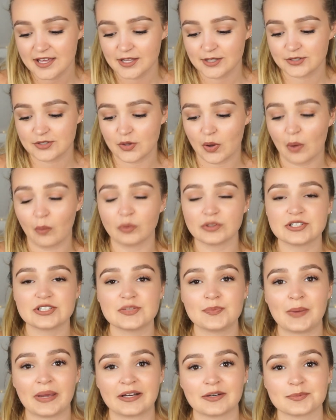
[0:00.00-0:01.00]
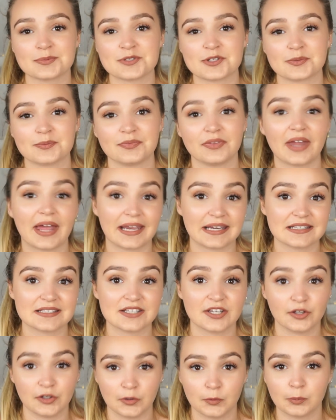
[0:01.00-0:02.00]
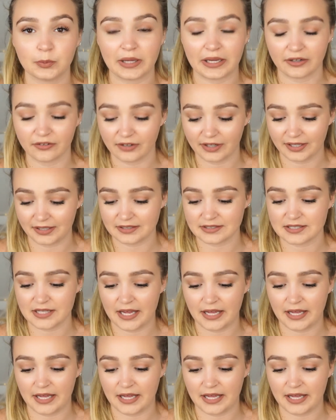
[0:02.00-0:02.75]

So I wanted to pick up some nice hoop earrings,